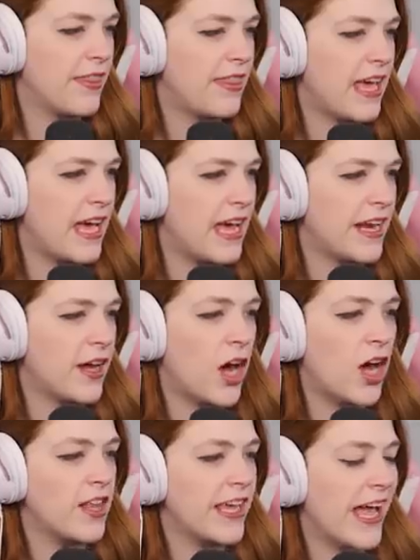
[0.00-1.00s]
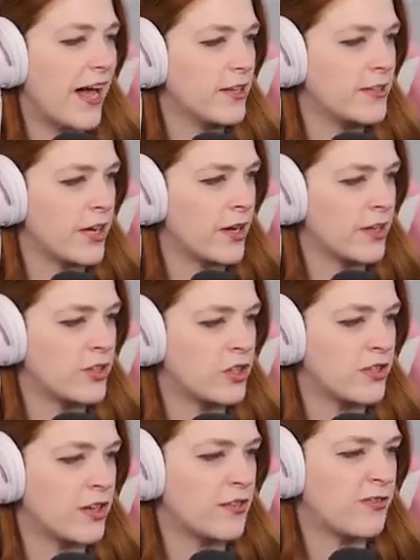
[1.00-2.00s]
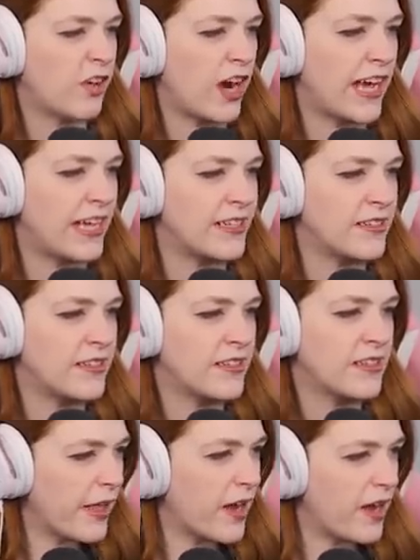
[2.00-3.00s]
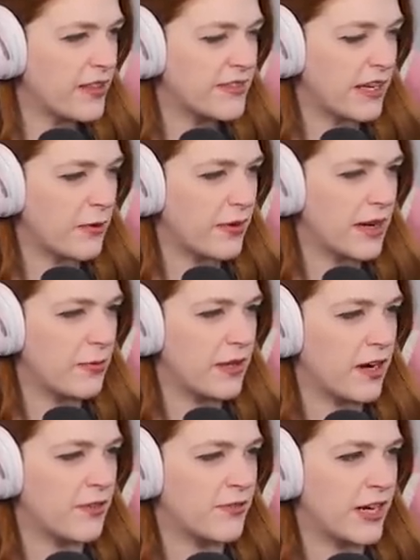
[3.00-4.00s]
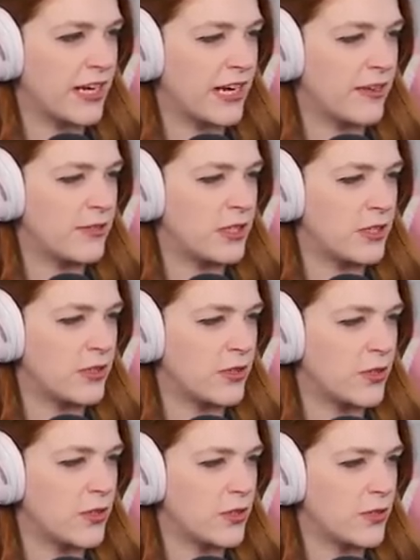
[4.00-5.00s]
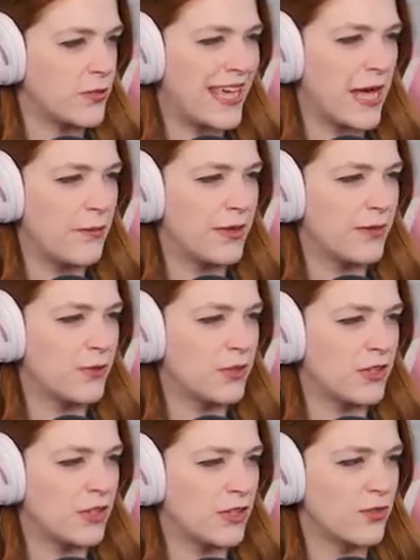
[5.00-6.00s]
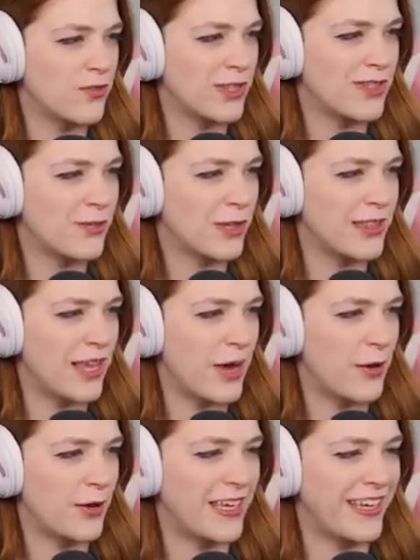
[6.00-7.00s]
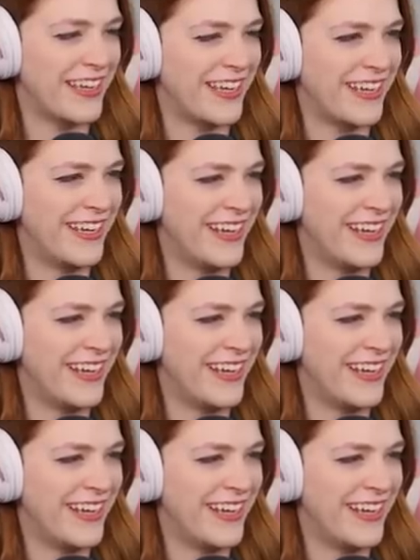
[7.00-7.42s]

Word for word: And then Holly Alto because she's our friend. Bella Goth's like randomly our friend now too. I can't believe we're such good friends with Naoki.